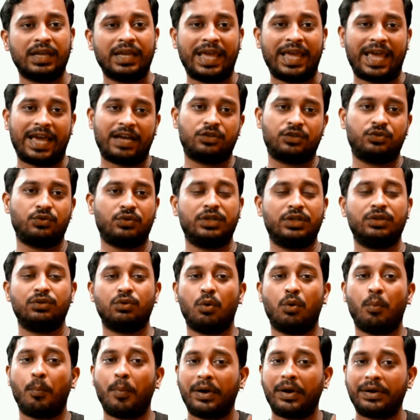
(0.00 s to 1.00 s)
actually
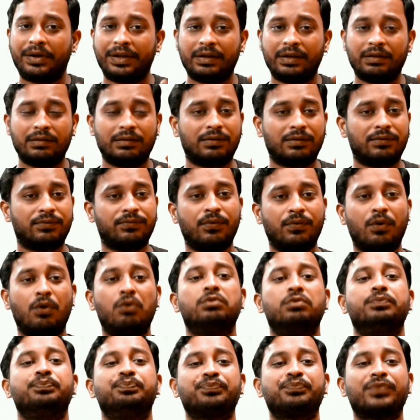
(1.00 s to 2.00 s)
no particular
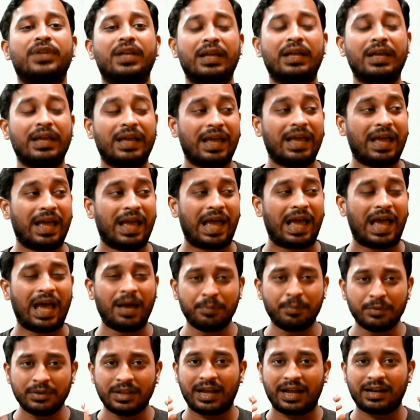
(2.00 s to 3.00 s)
phone.
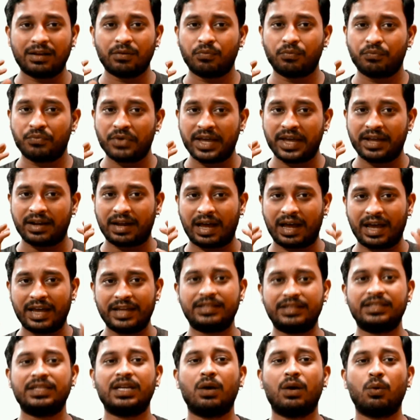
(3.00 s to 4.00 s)
Apple had a fair
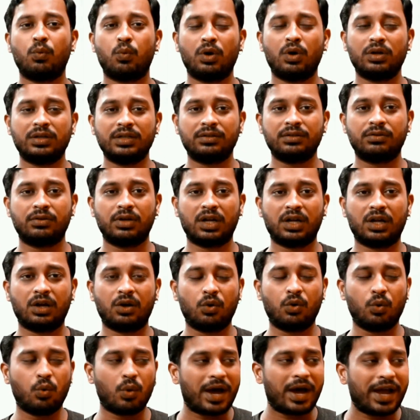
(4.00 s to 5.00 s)
idea what it
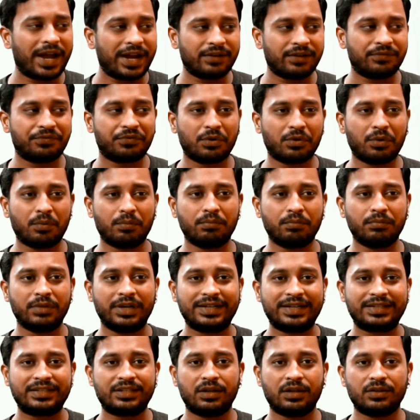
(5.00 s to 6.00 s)
required from
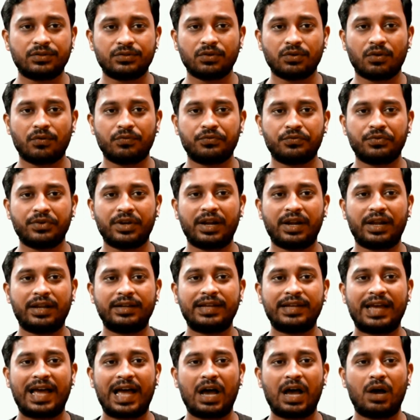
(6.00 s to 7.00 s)
its software
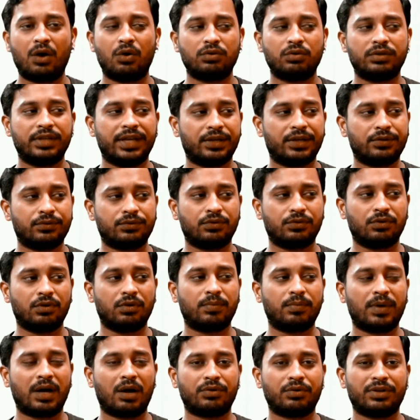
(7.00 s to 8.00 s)
and how they could go
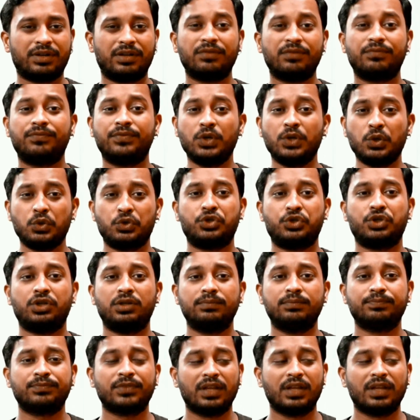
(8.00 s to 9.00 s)
about it in future.